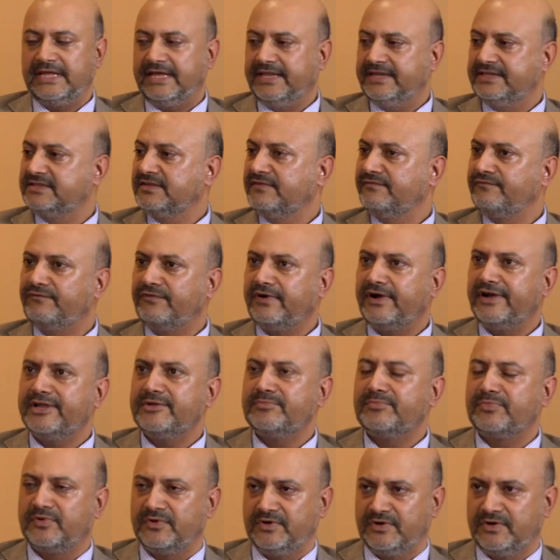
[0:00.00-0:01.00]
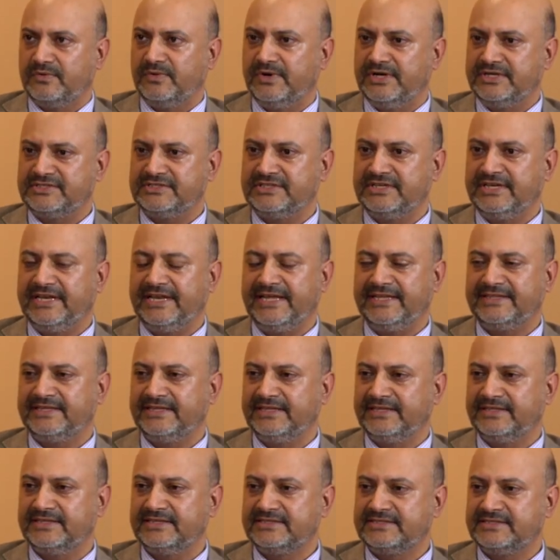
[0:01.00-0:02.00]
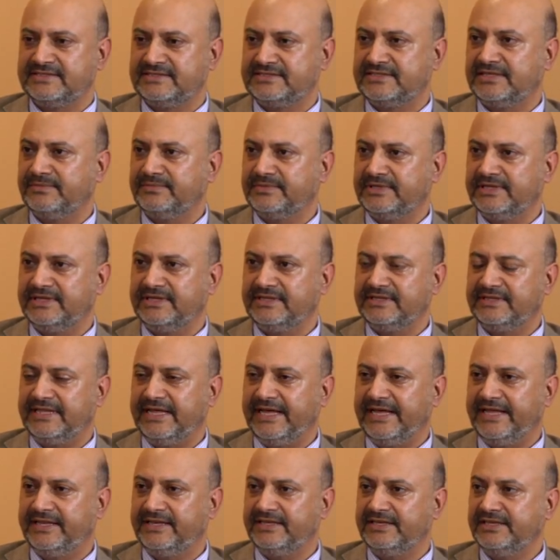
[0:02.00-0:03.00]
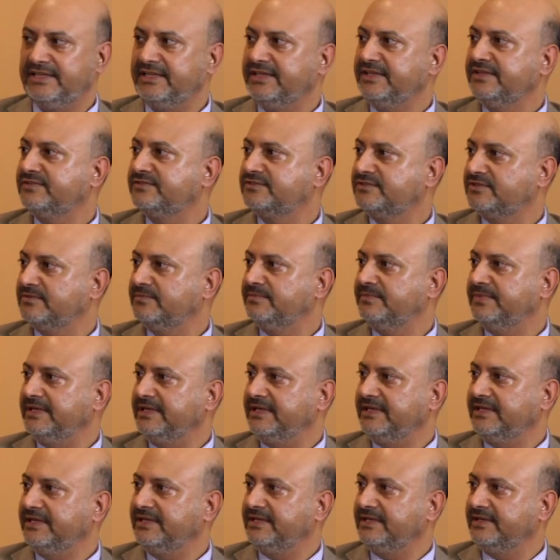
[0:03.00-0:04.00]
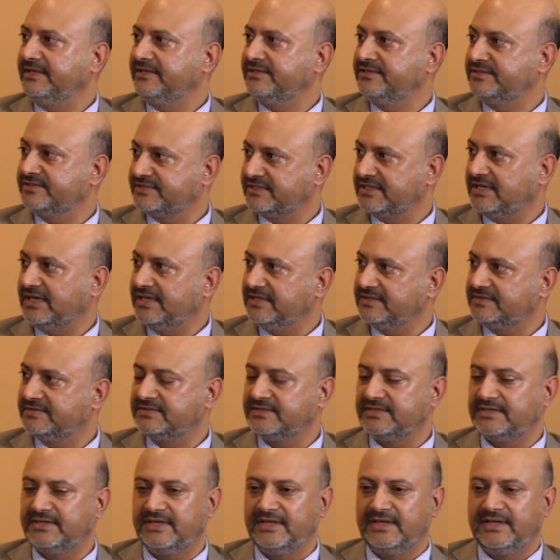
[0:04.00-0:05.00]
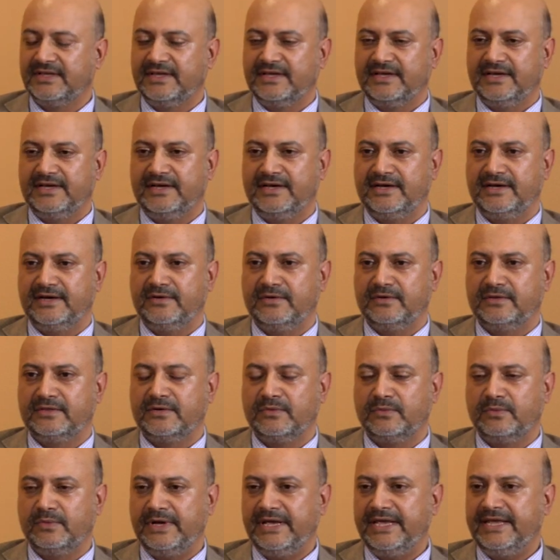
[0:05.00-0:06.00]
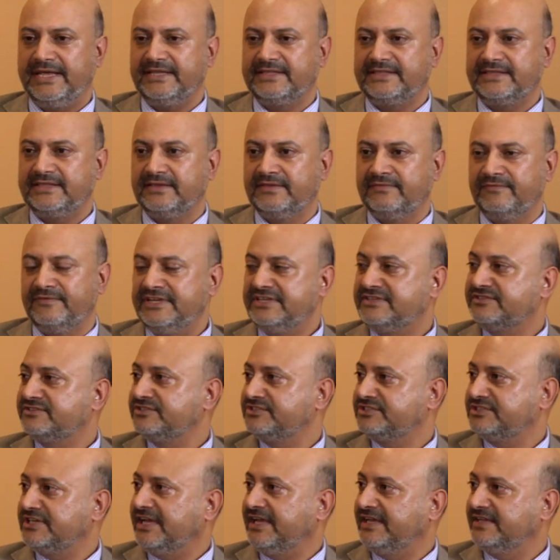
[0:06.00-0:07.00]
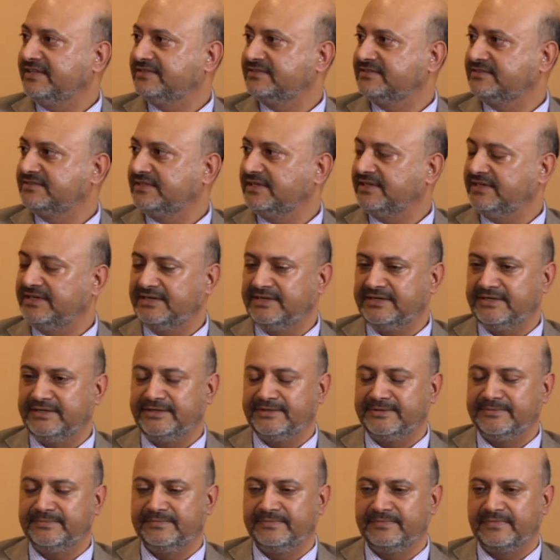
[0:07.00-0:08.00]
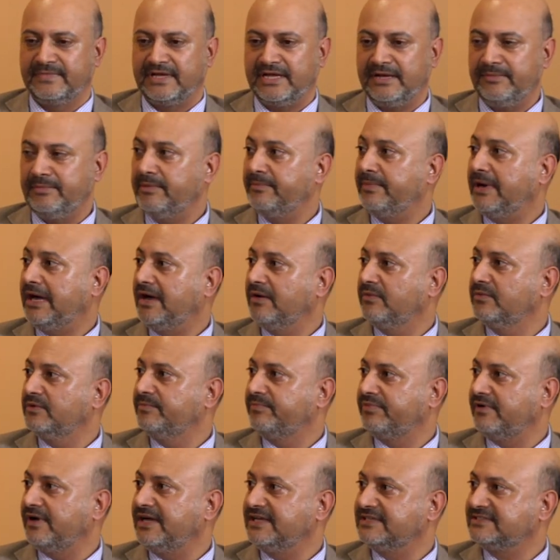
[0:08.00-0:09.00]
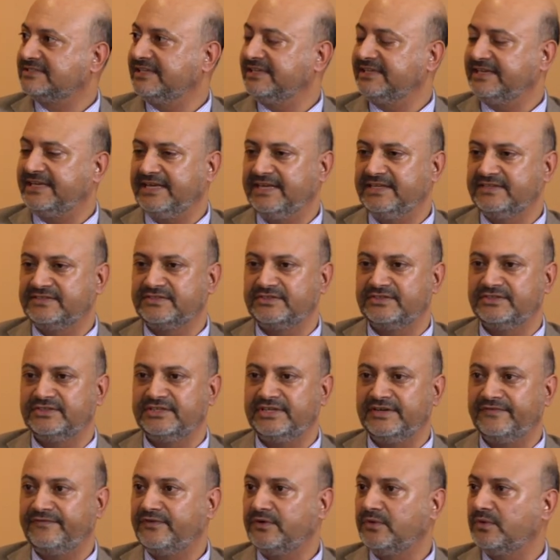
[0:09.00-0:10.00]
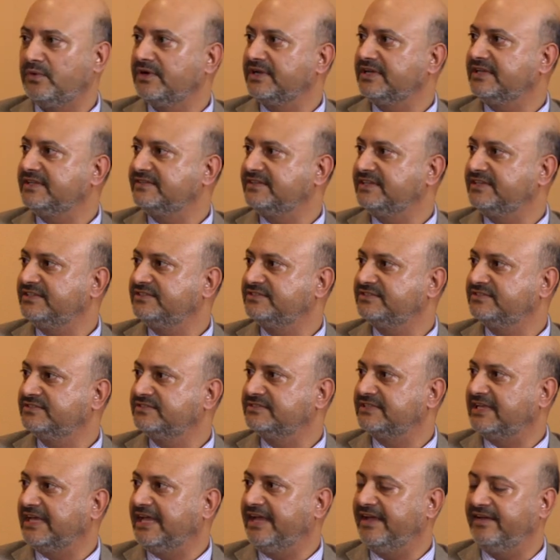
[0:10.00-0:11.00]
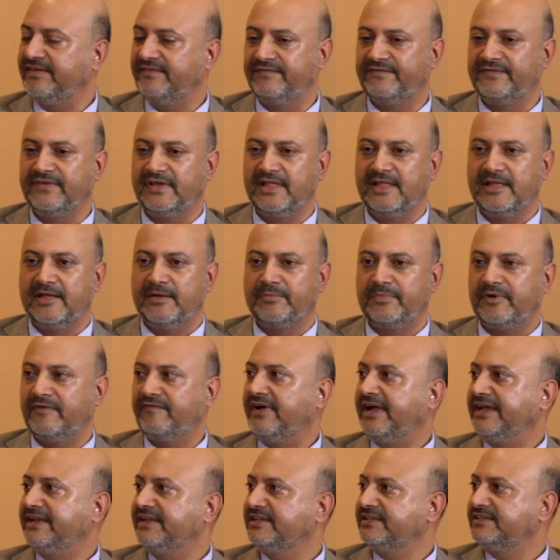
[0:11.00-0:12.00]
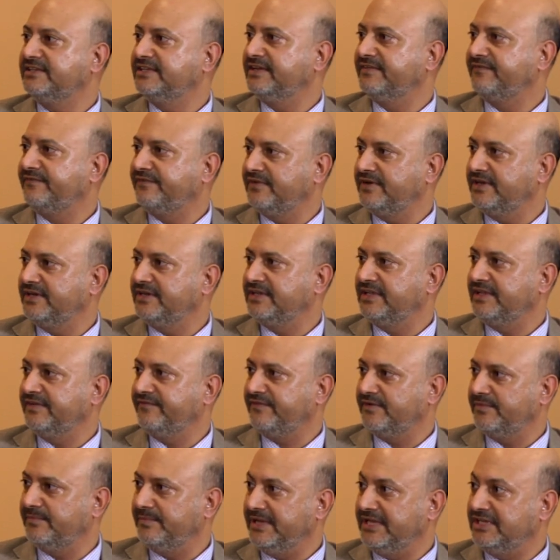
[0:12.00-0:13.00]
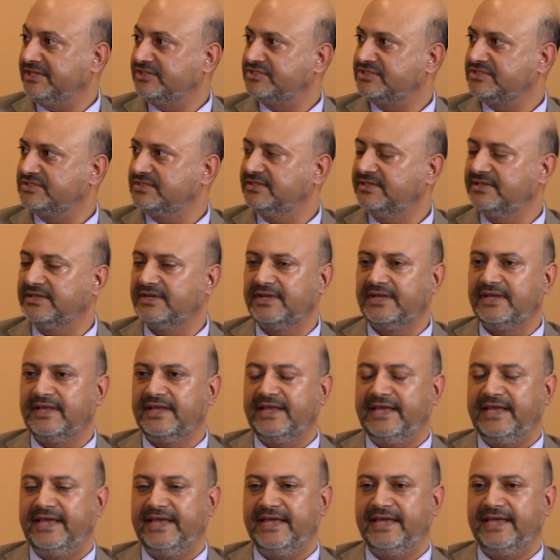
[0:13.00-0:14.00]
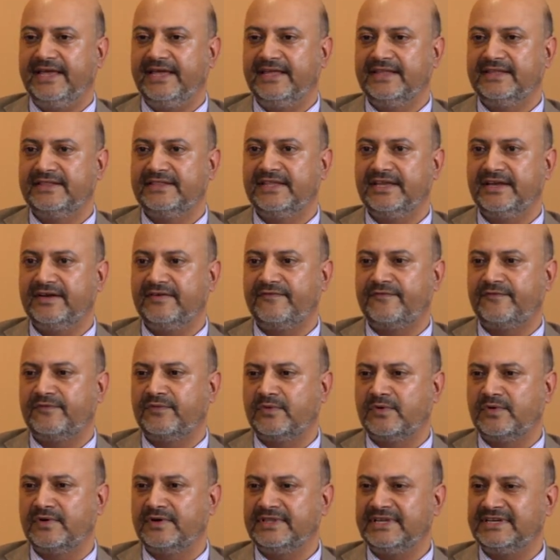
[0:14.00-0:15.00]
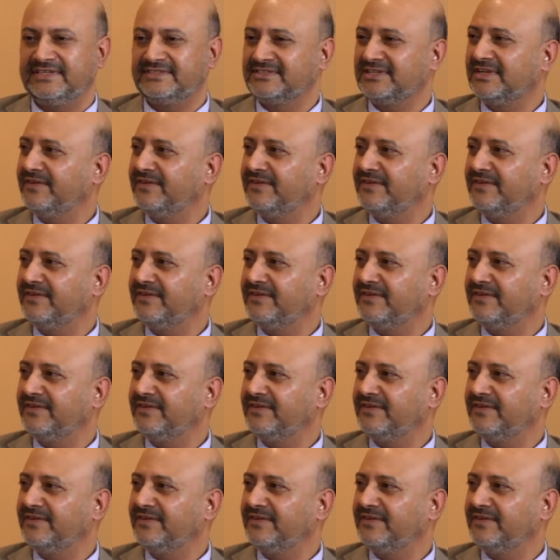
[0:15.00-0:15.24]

That is a very important question and I think this is something that needs to be discussed. Okay. Uh, the way research has um, come about with prostate cancer, different organizations have provided different information. Okay. And therefore there's